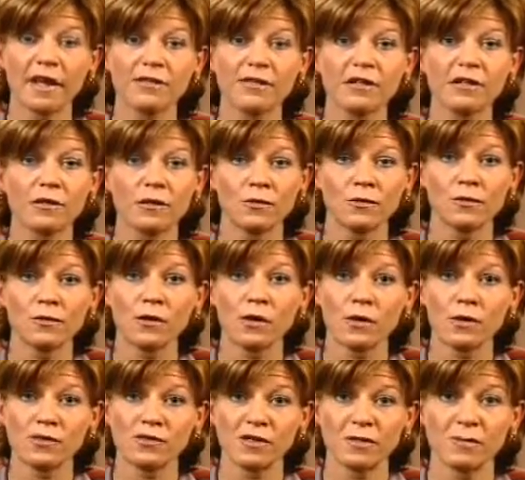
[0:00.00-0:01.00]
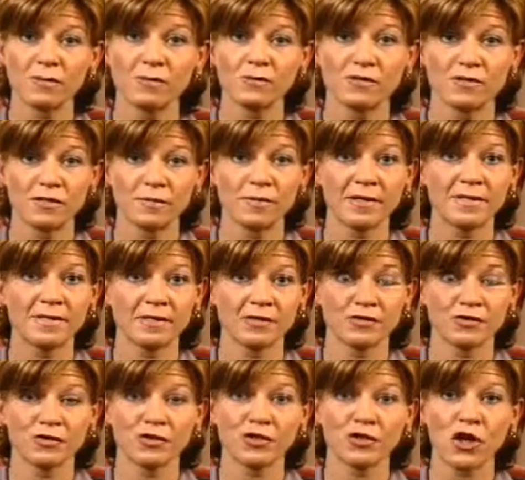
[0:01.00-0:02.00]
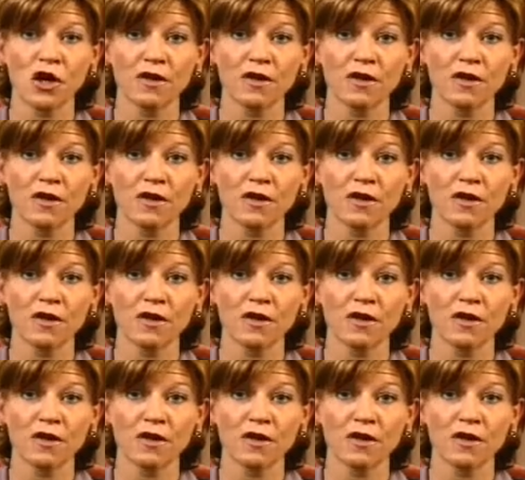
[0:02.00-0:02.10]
at the local OWCP district